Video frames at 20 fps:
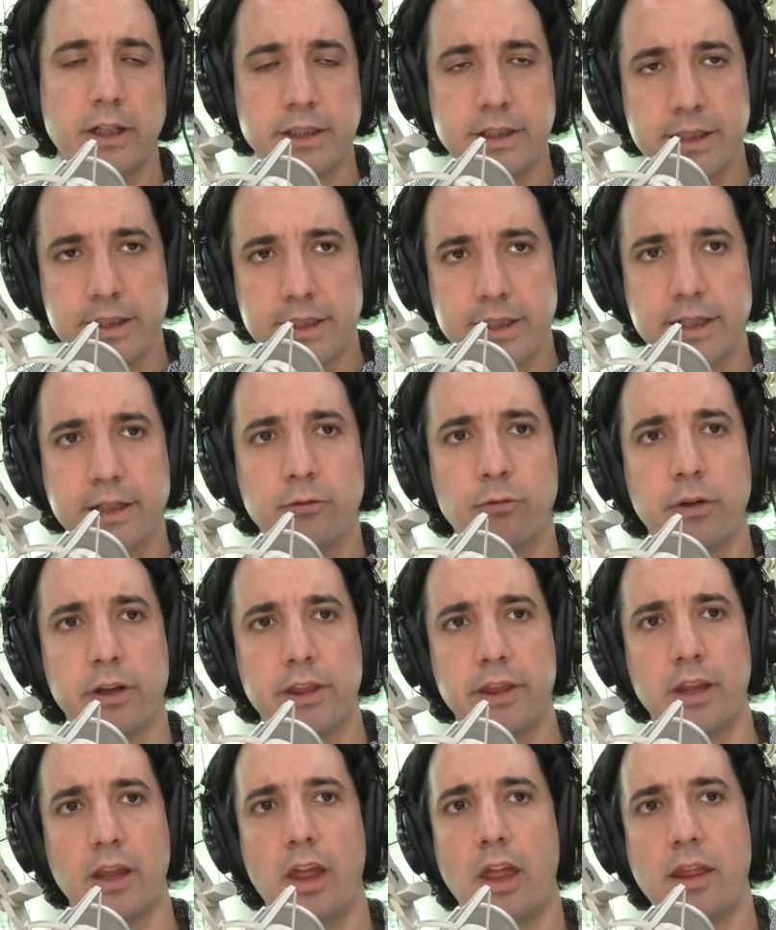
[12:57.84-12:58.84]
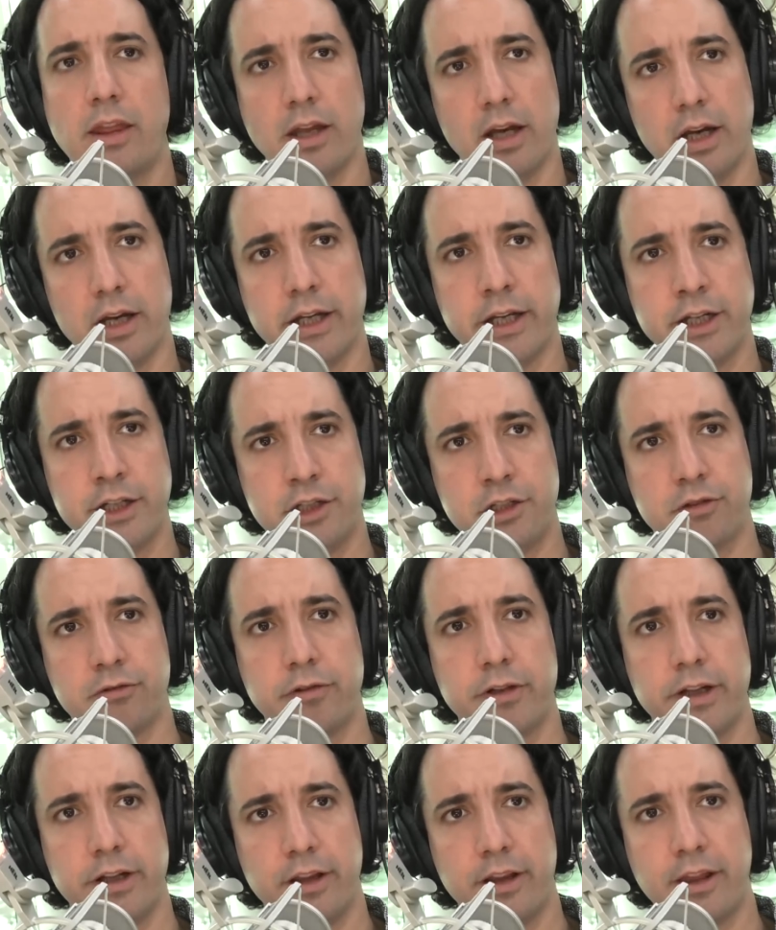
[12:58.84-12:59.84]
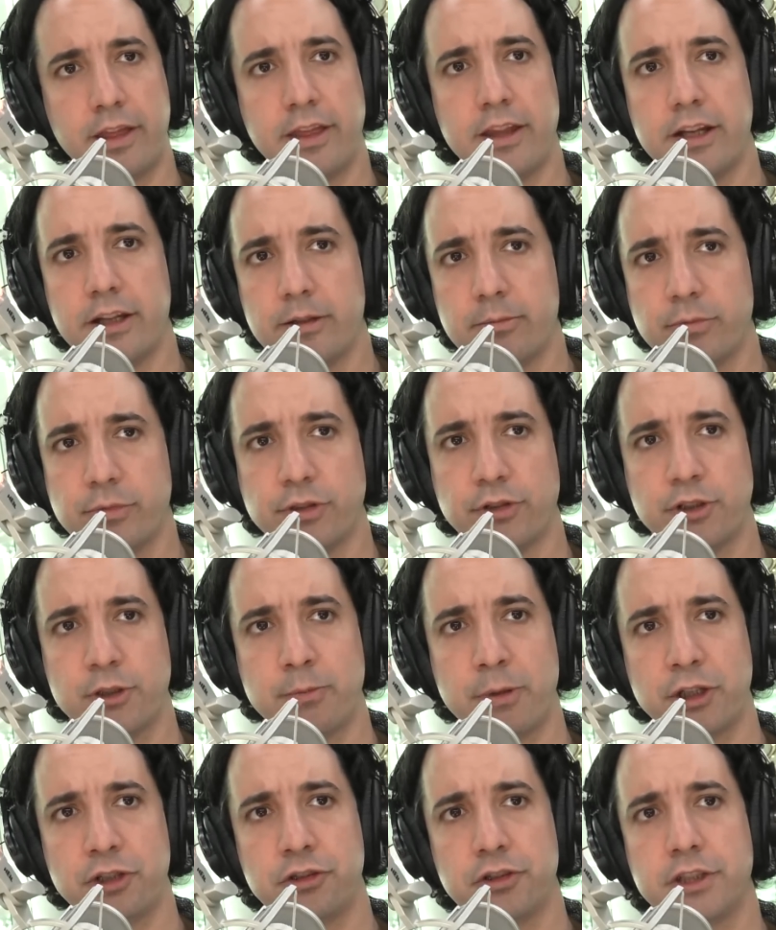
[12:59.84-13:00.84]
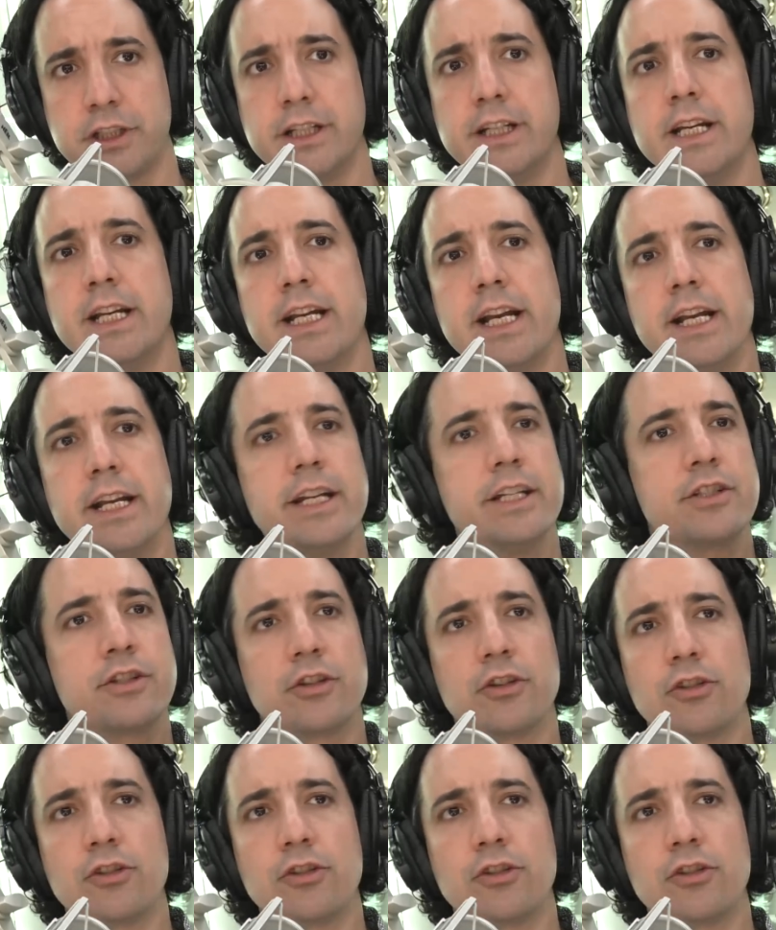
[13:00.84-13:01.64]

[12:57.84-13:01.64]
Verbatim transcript: let's stick with the history theme, your specialty. Is